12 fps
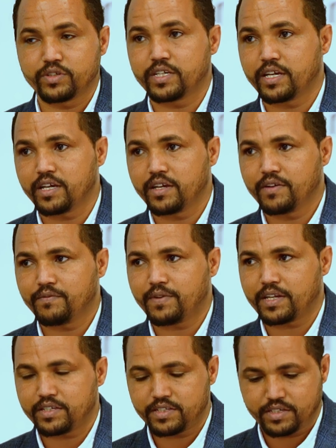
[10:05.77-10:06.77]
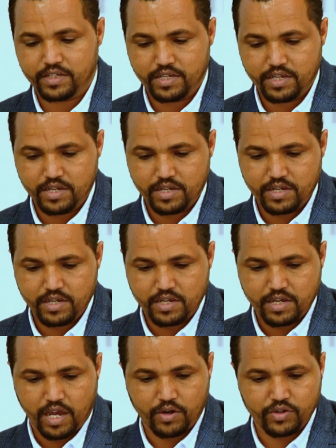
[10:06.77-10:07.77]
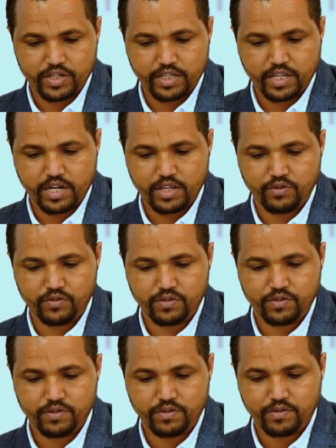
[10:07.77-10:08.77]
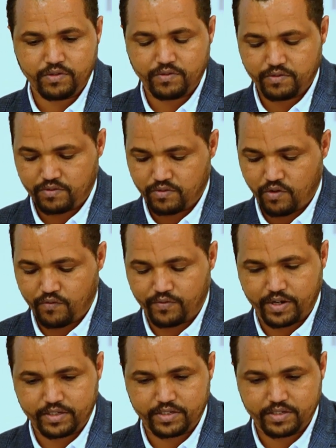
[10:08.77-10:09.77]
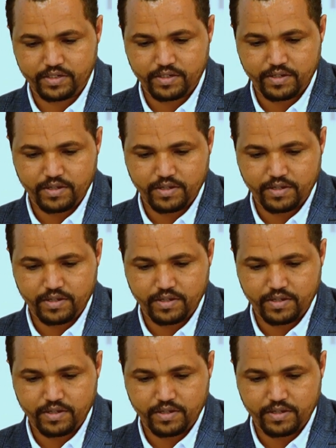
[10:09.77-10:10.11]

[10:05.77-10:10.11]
the first Adolescent and Youth Conference.